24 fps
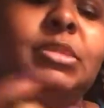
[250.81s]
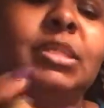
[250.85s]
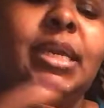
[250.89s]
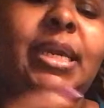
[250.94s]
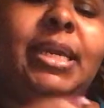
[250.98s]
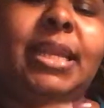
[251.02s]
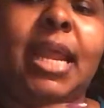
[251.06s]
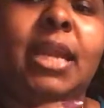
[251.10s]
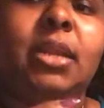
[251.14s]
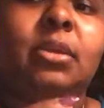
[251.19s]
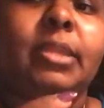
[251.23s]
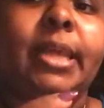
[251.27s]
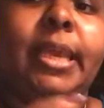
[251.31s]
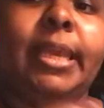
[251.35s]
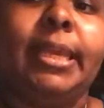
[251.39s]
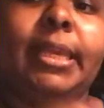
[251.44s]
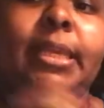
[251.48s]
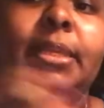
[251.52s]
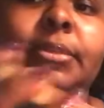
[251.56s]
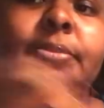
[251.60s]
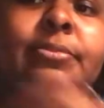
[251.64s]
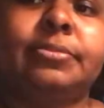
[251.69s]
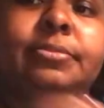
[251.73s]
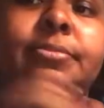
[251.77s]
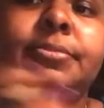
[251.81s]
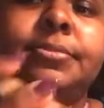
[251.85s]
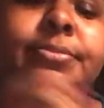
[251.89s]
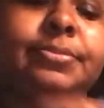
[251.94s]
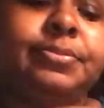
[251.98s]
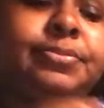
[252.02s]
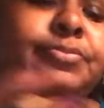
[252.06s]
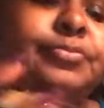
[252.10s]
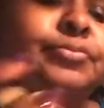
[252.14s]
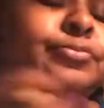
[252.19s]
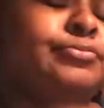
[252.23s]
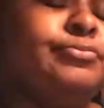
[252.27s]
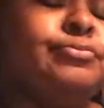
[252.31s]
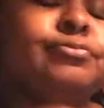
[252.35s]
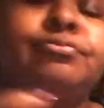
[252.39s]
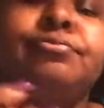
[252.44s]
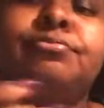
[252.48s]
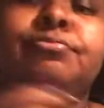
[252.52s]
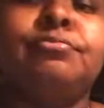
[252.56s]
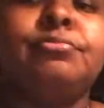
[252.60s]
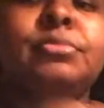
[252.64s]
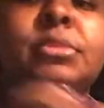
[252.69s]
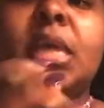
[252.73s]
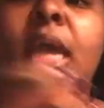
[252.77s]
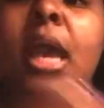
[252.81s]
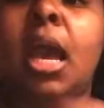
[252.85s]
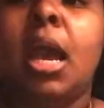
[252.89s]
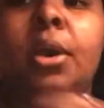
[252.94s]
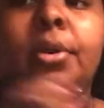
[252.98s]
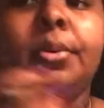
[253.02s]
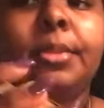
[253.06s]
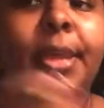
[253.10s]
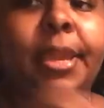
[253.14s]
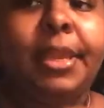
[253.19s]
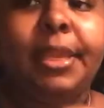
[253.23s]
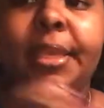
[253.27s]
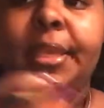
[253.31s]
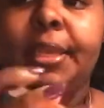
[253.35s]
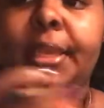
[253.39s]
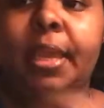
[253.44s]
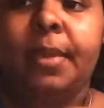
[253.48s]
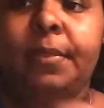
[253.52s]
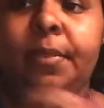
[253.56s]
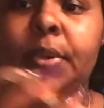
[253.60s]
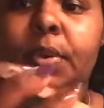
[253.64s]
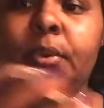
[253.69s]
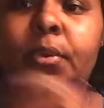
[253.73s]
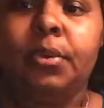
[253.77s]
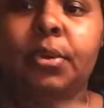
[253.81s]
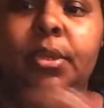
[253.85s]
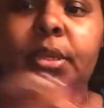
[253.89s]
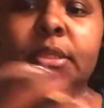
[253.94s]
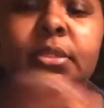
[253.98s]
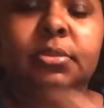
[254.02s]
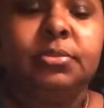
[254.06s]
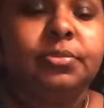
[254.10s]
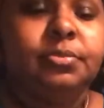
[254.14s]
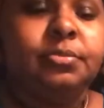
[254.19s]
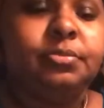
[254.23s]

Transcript: And I don't like it. I don't like it, Capricorn.